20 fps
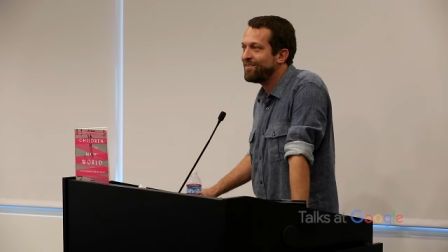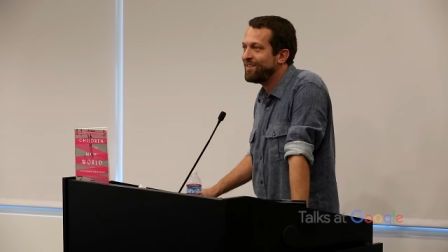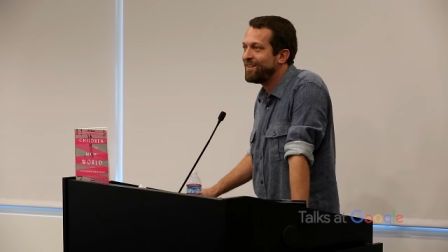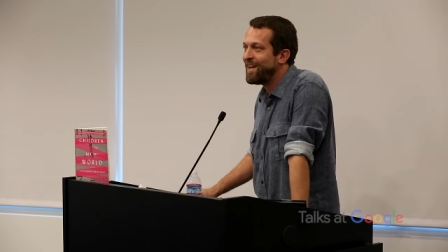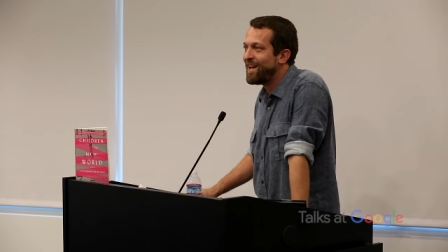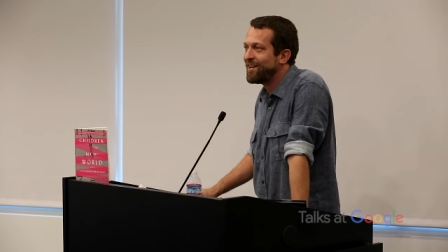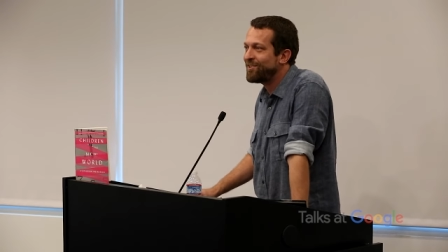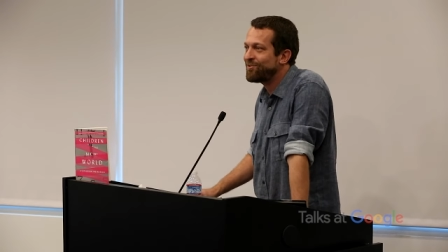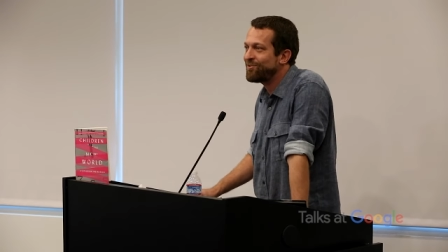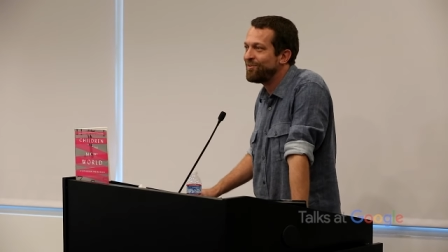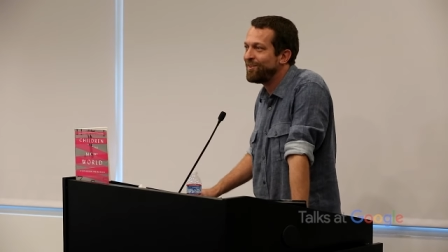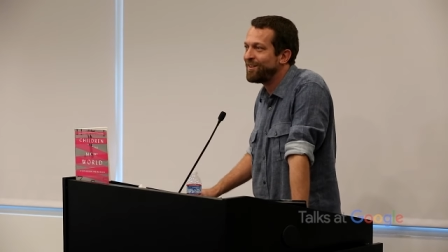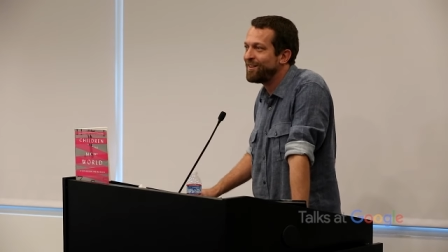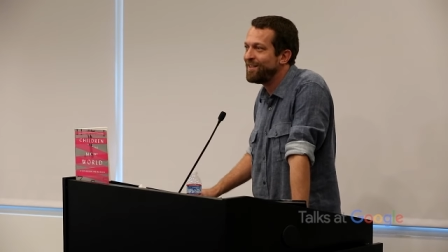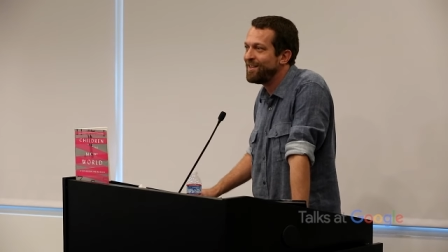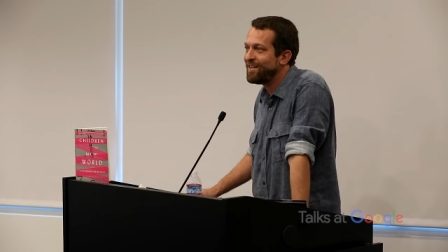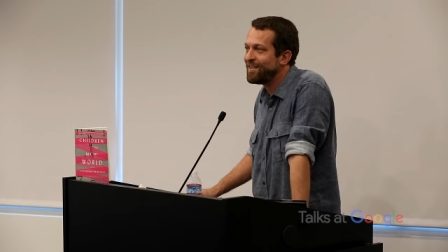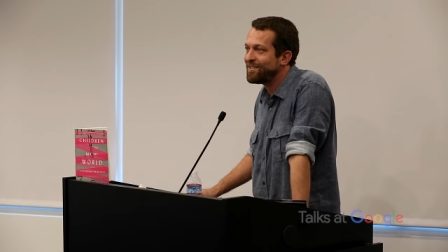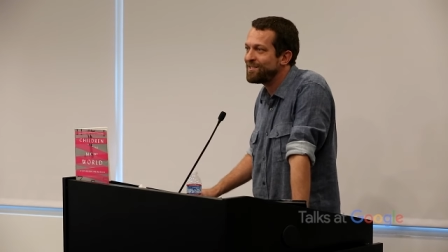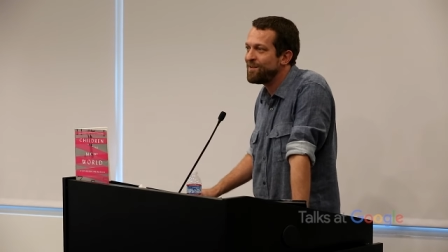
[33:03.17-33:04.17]
natural
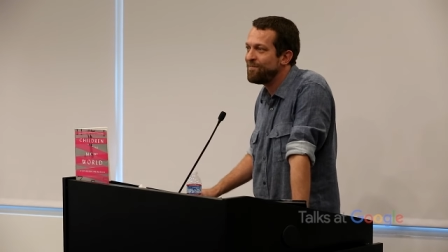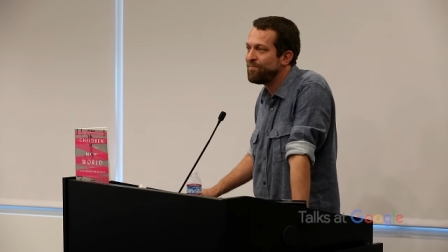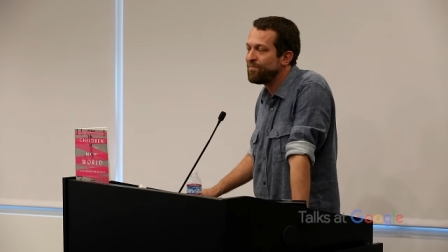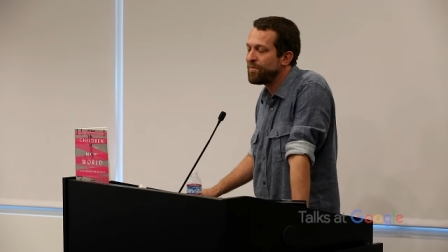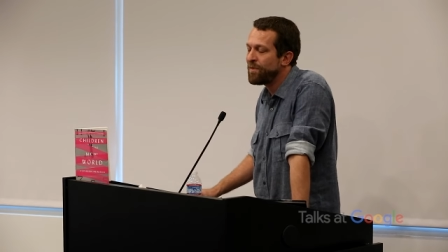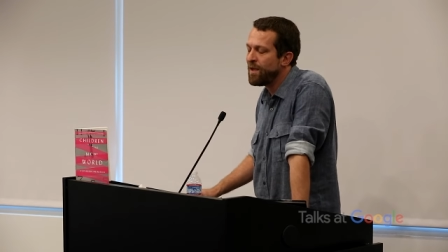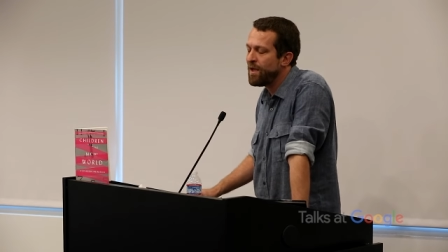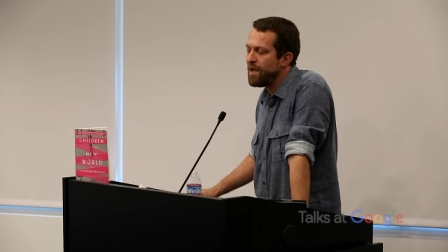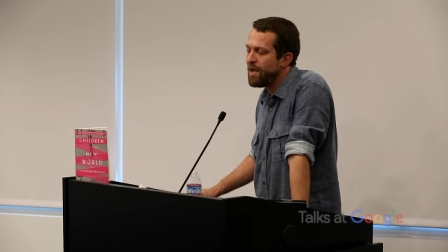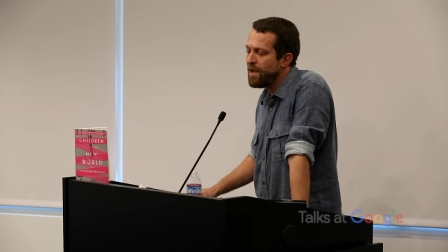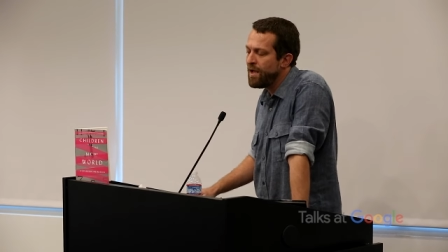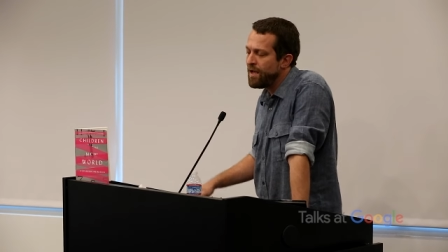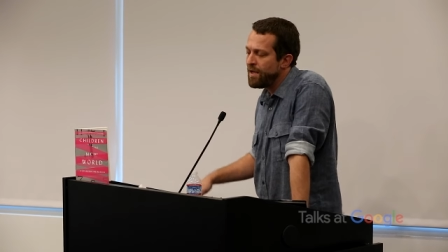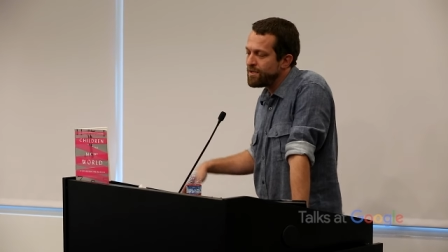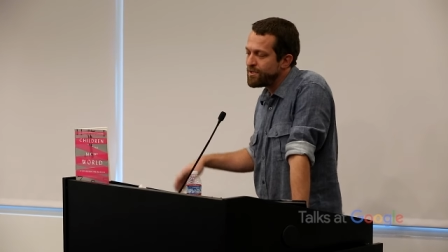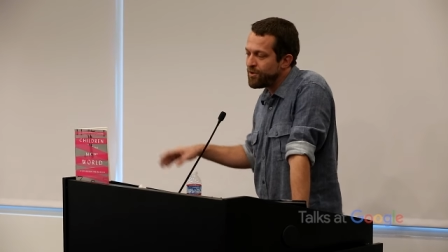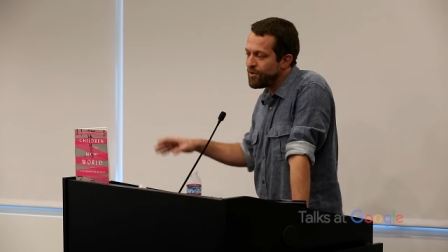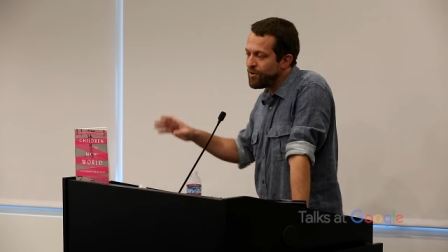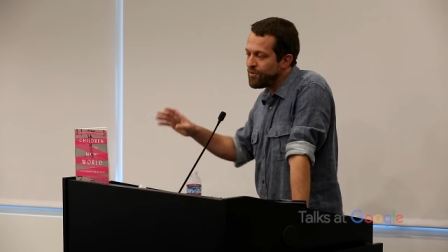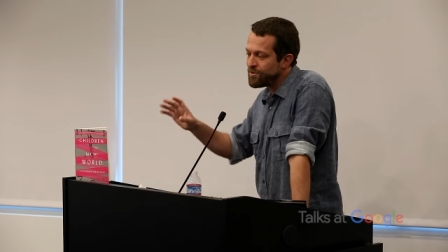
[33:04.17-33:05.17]
things
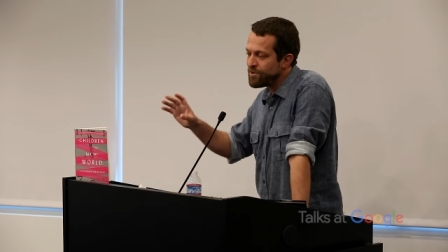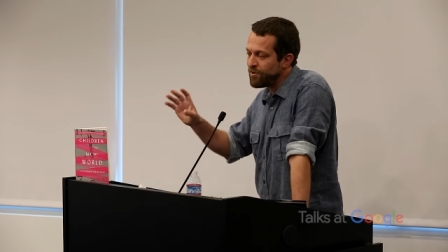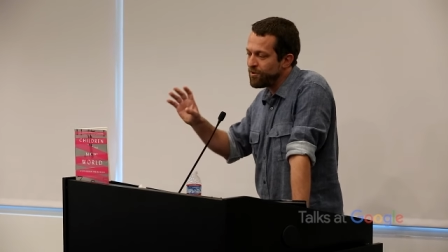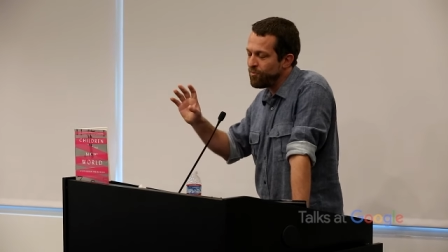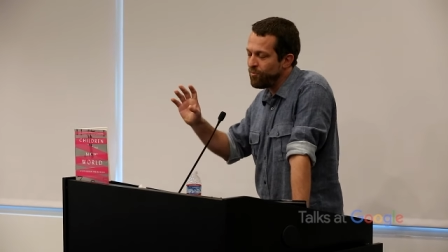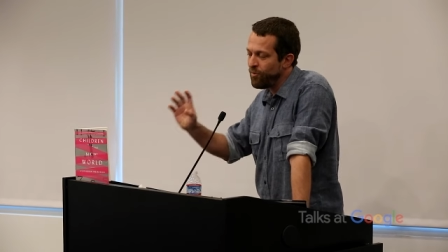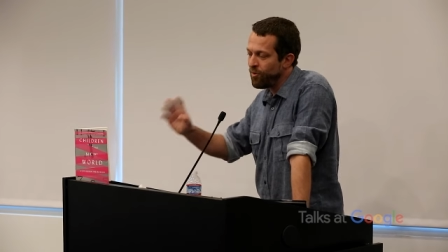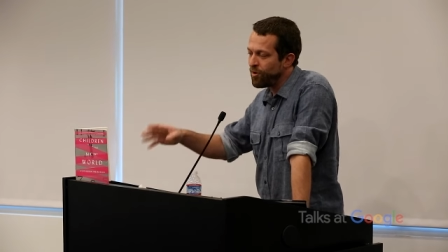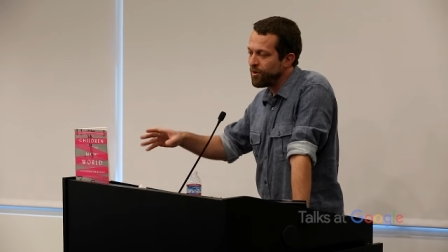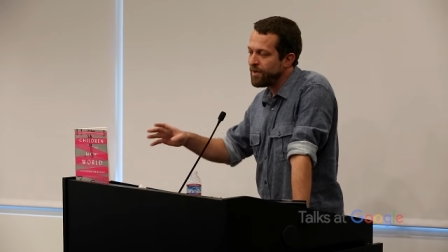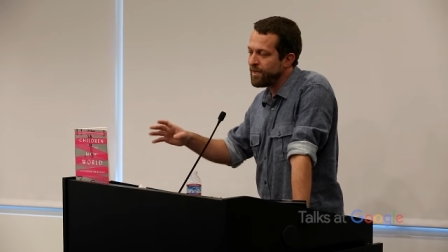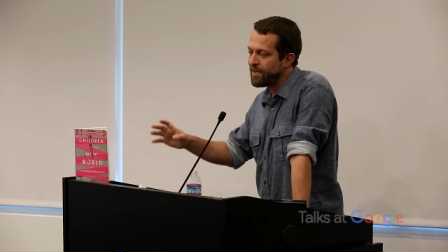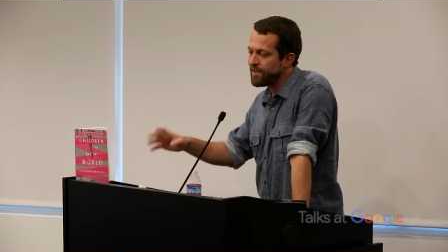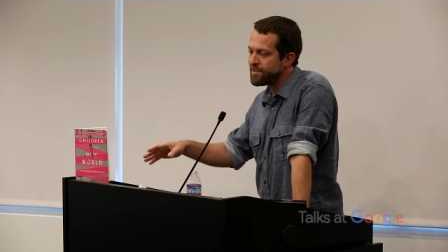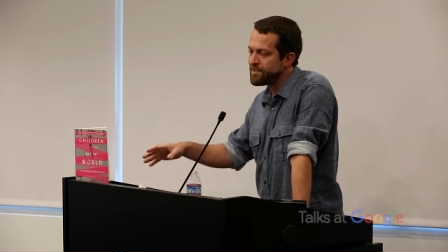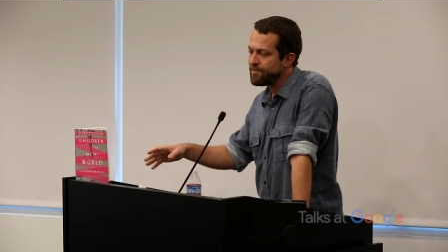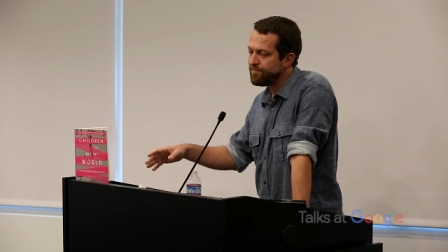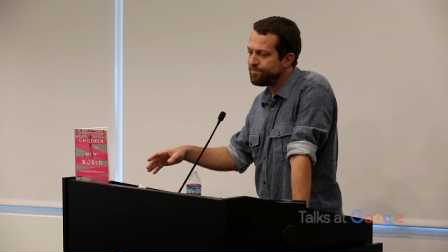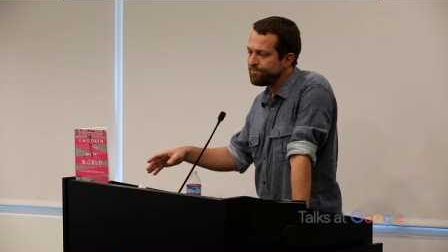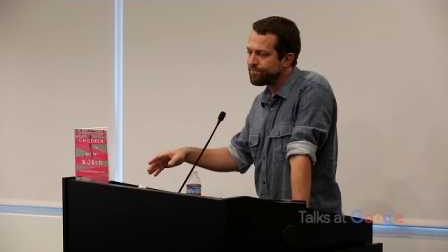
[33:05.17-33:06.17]
so those are the
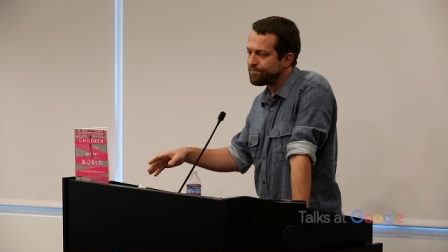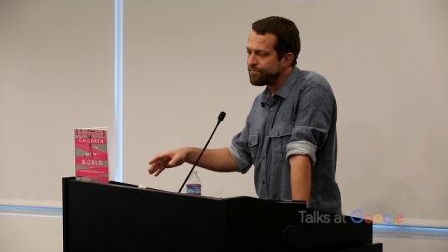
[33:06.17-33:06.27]
warnings